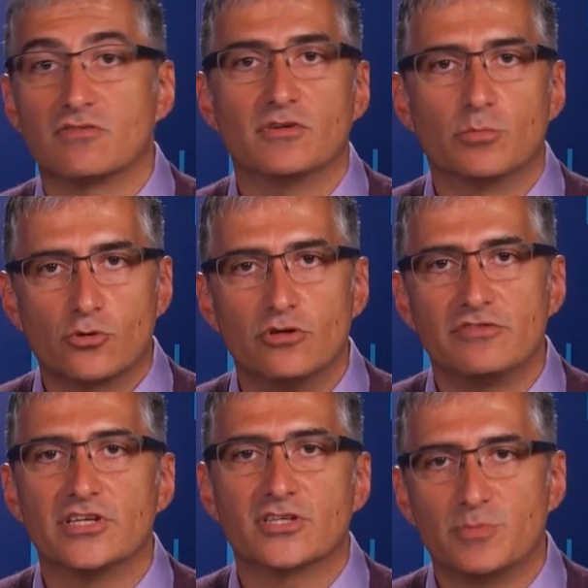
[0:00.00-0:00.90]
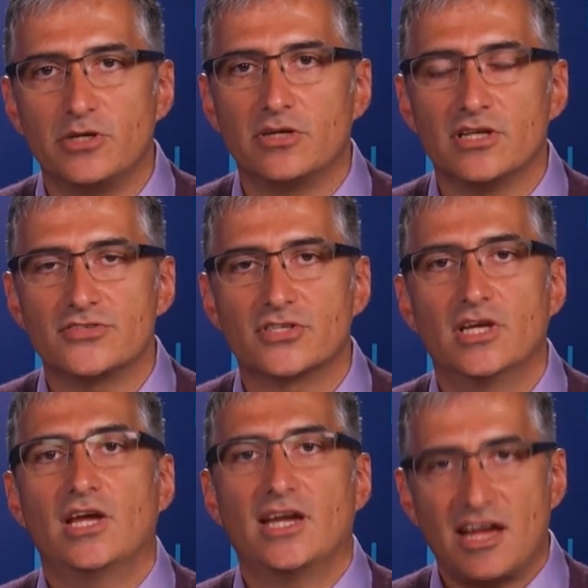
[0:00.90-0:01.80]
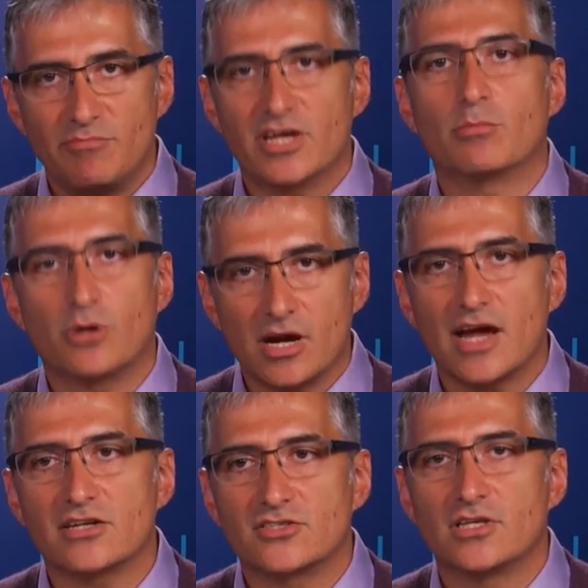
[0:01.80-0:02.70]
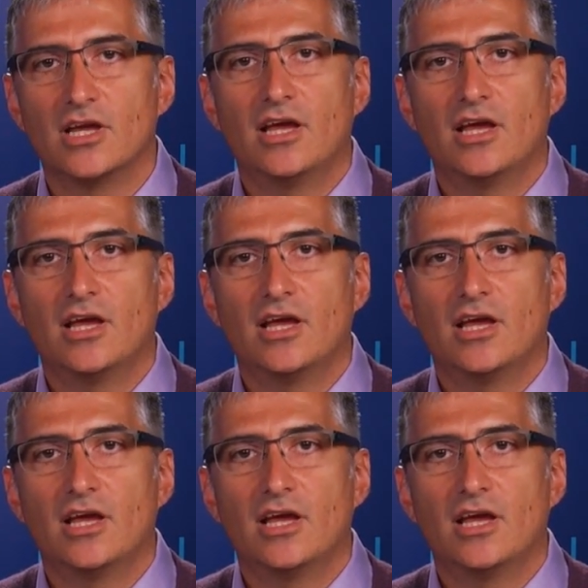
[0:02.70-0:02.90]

improve the experience and have better products.